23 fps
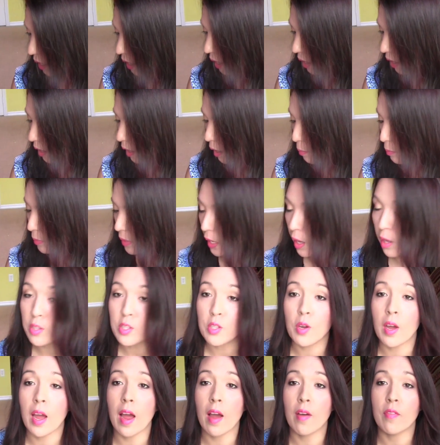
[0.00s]
They
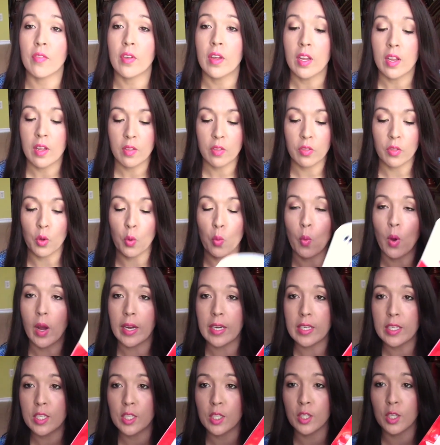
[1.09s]
also have the
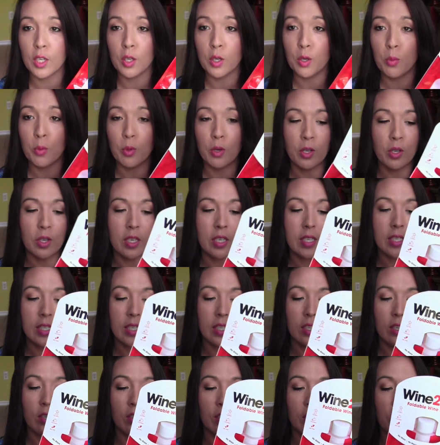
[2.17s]
wine to go, where you can
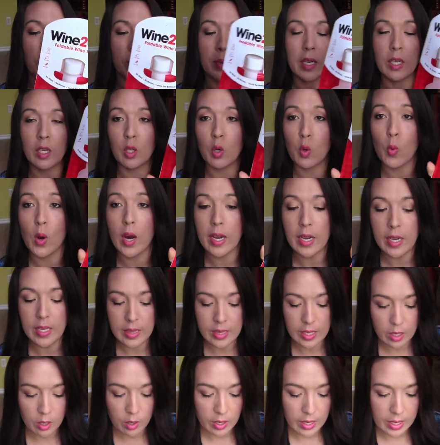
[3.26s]
stick your little bottle of wine in
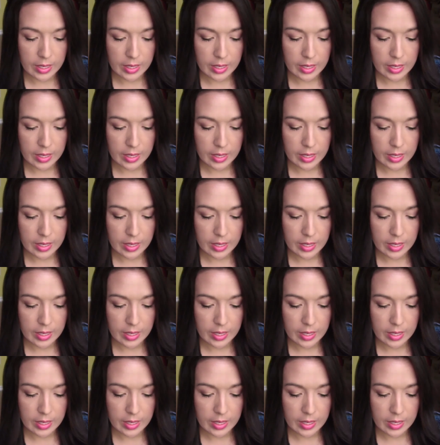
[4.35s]
there.